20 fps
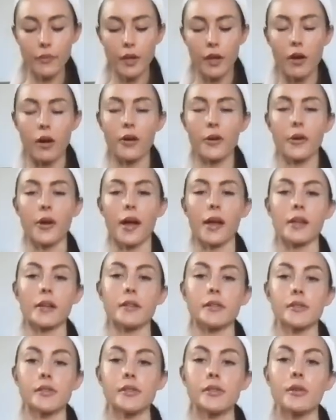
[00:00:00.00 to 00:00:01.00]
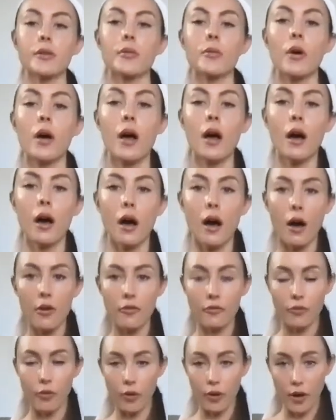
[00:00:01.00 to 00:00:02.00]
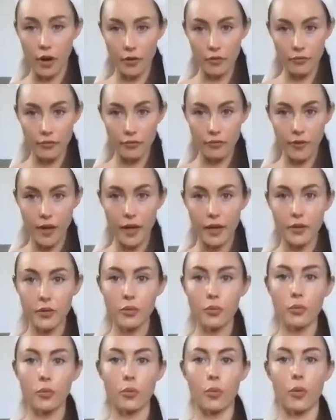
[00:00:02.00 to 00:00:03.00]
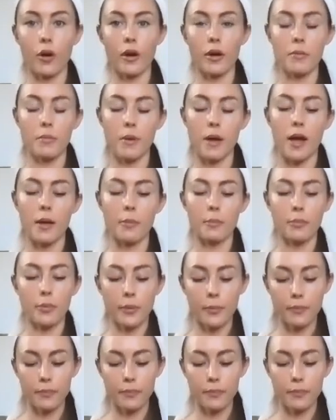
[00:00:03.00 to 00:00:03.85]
All right, so for our final warm-up